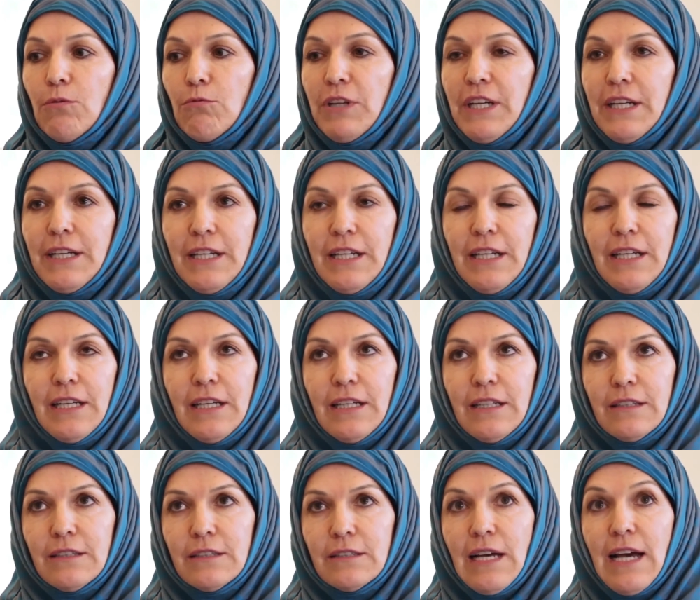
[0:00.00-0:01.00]
reading
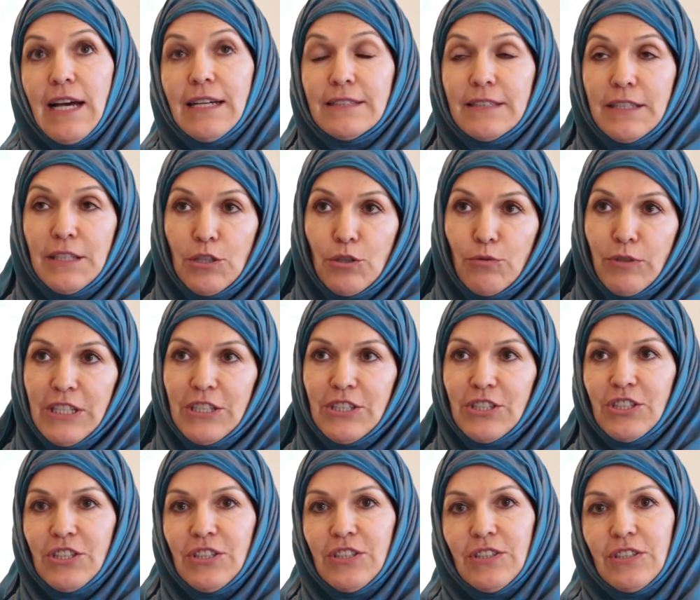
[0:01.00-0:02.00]
and asking
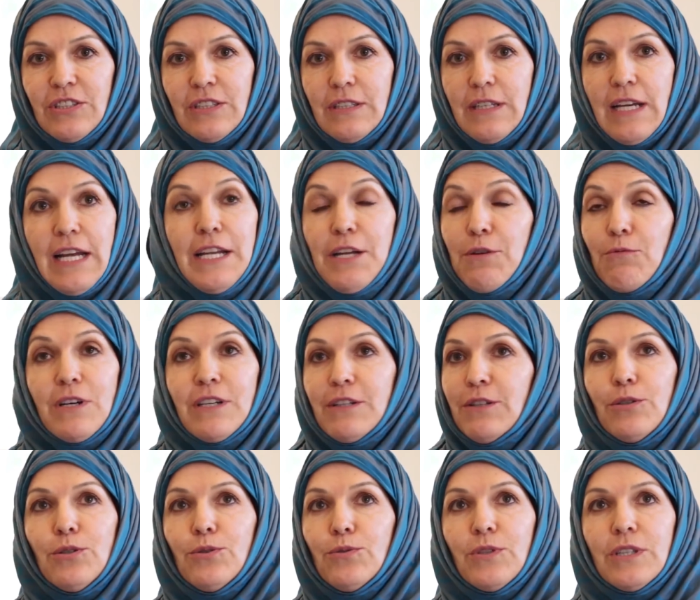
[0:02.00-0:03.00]
questions, and anyone
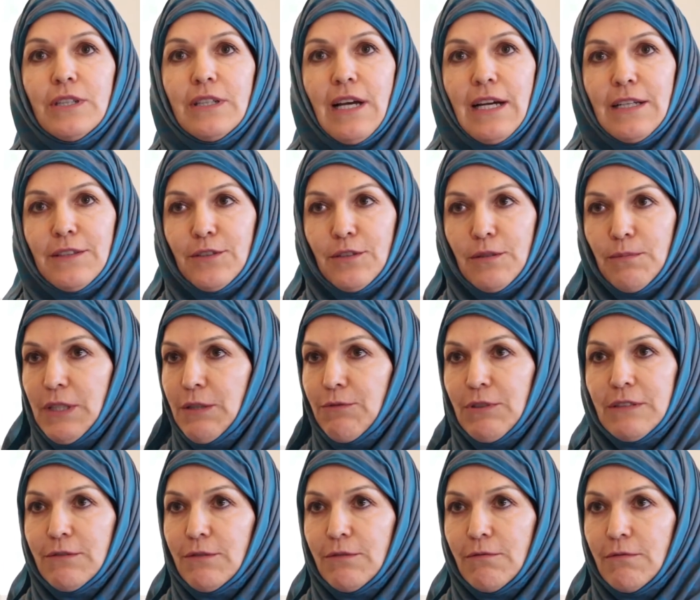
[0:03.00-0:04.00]
who would answer me
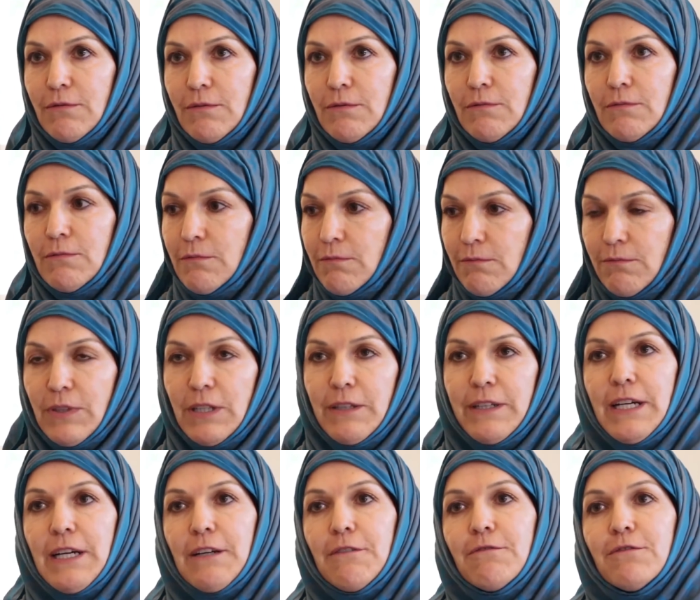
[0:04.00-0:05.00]
was
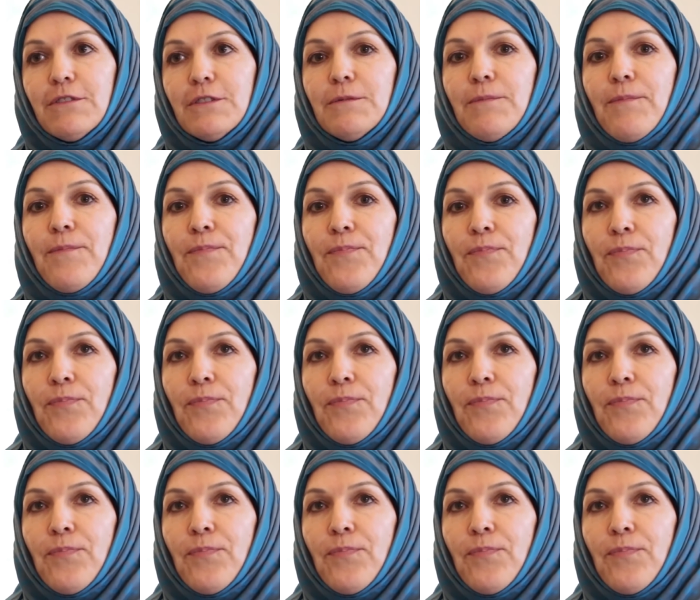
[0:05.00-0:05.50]
very helpful.